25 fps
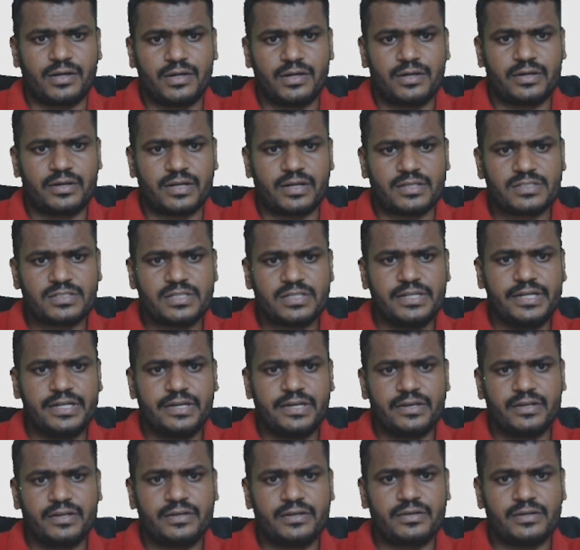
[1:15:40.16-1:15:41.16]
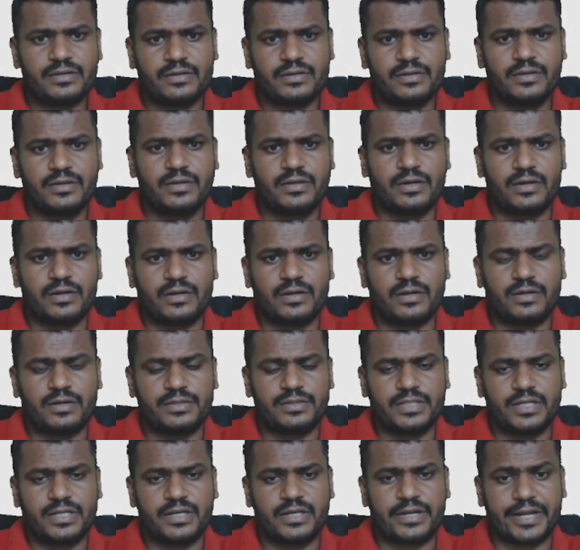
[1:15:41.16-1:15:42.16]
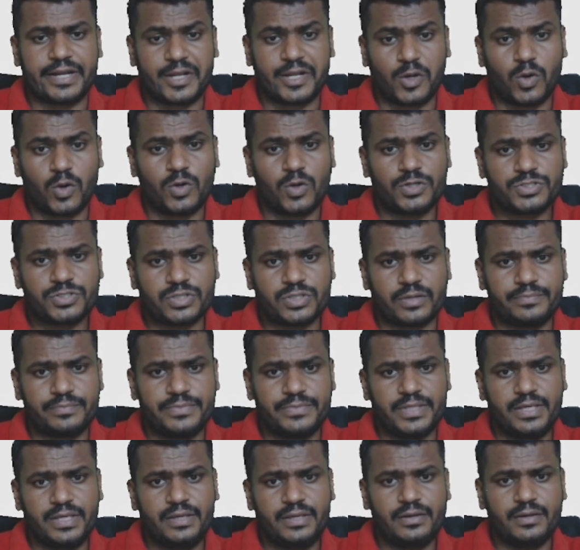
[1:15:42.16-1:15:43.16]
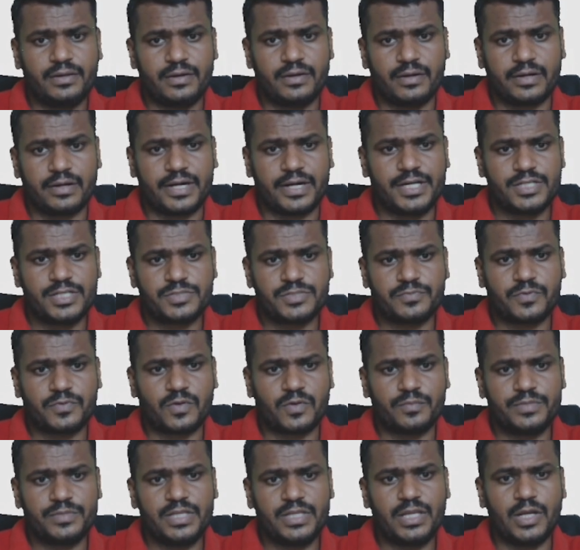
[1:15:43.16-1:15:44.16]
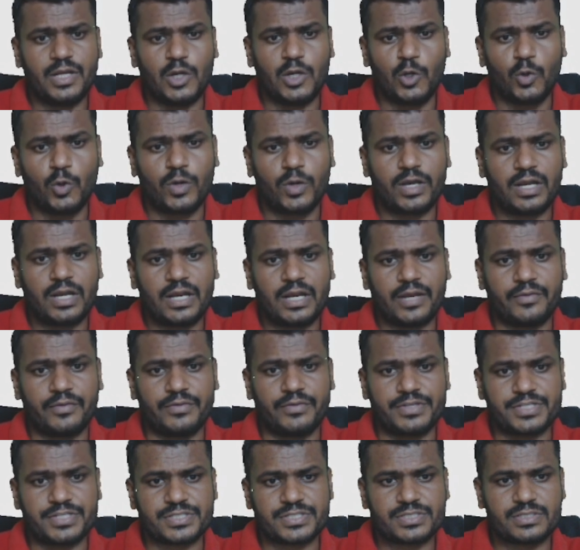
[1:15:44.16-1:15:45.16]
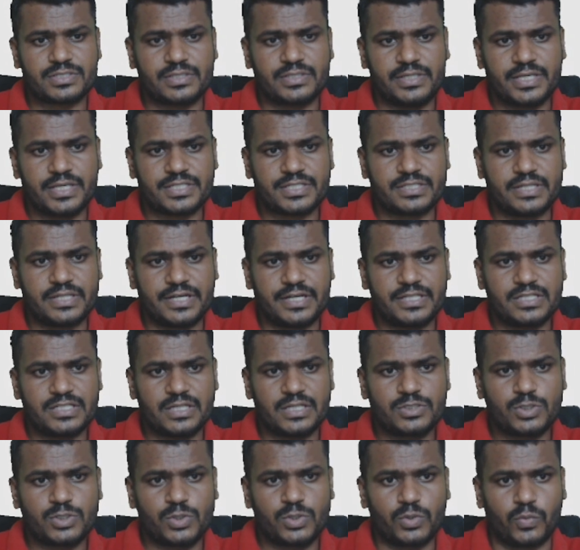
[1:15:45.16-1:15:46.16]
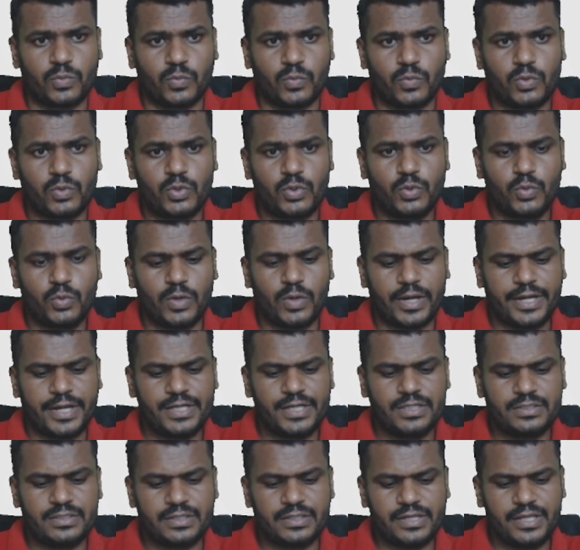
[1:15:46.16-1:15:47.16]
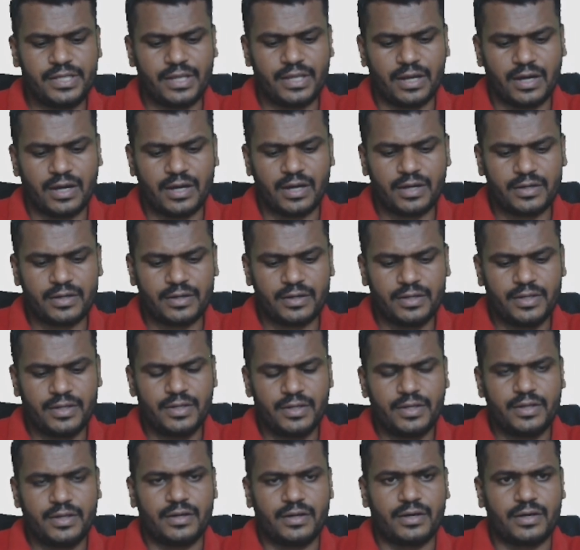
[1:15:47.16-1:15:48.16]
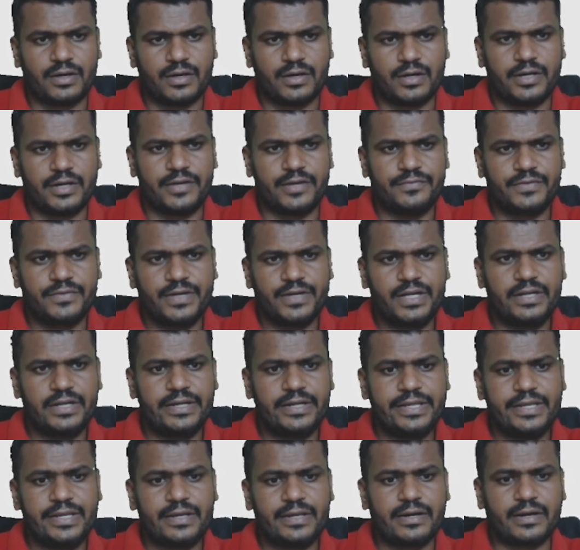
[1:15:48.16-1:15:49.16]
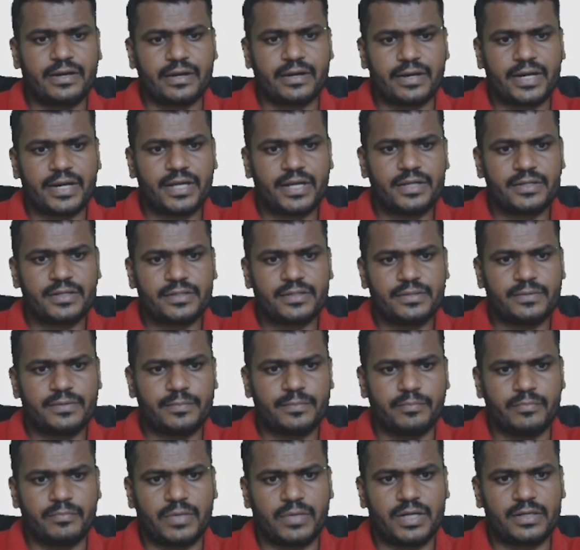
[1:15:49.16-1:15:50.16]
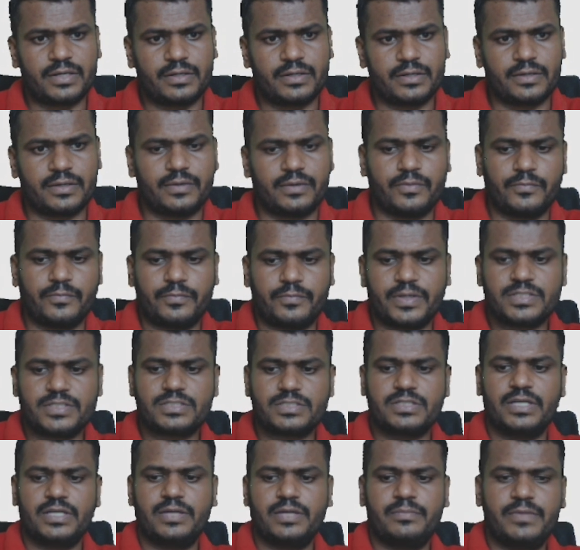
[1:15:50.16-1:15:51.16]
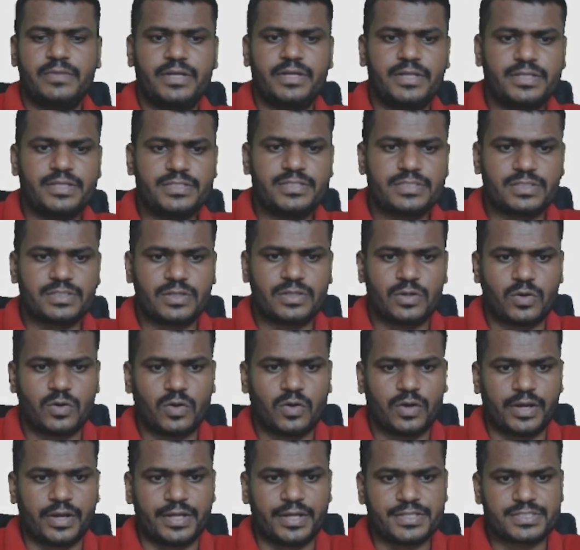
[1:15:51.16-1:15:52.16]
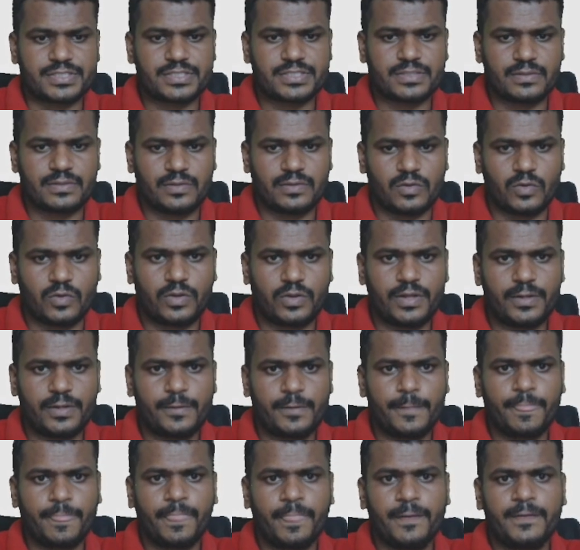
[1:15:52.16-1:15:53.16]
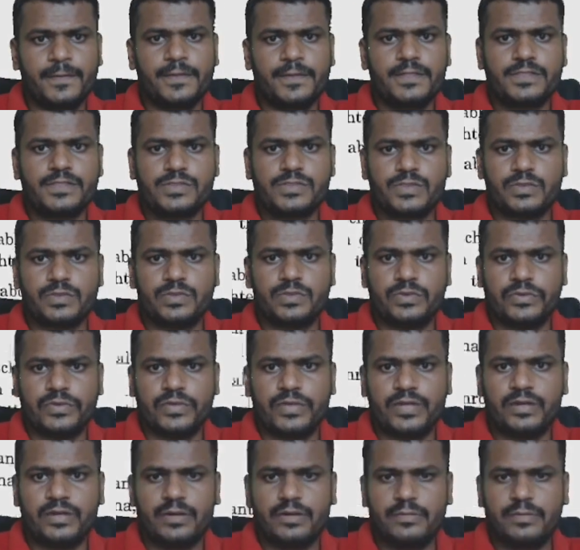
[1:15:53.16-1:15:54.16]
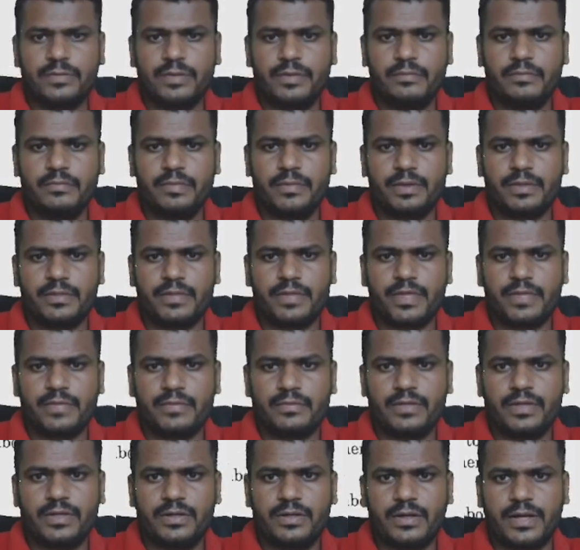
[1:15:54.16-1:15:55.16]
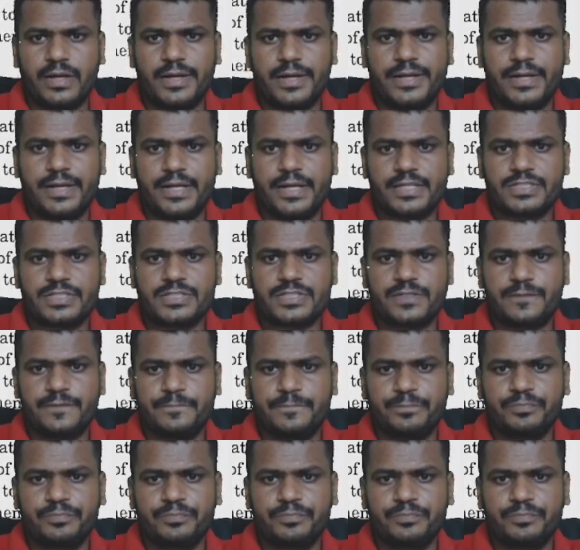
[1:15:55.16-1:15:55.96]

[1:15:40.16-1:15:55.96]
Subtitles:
translator the records of the rights from the local languages. Yes, that is also true. 2 and 3 are definitely correct, but first statement is wrong, guys. Okay, so you can remember that one. And next,